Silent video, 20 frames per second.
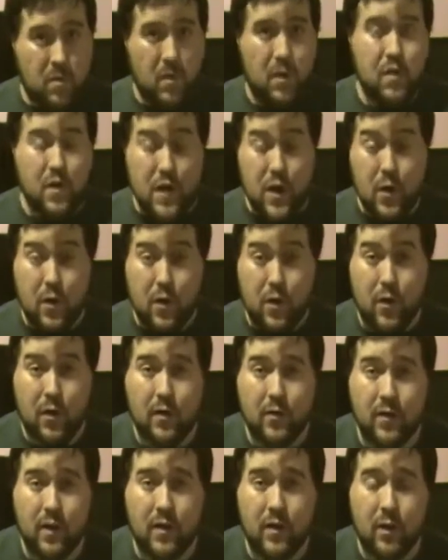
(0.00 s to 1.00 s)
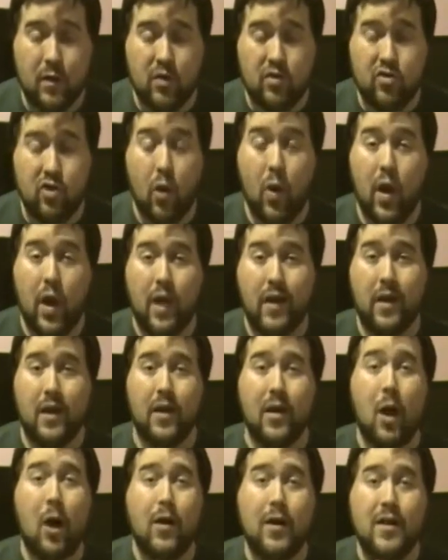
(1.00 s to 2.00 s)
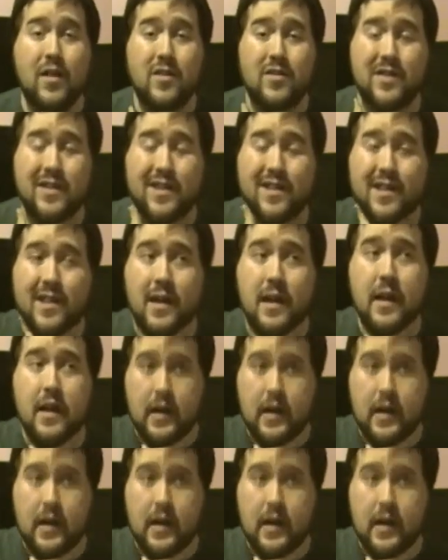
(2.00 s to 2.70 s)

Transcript: the theater that they were showing Guardians in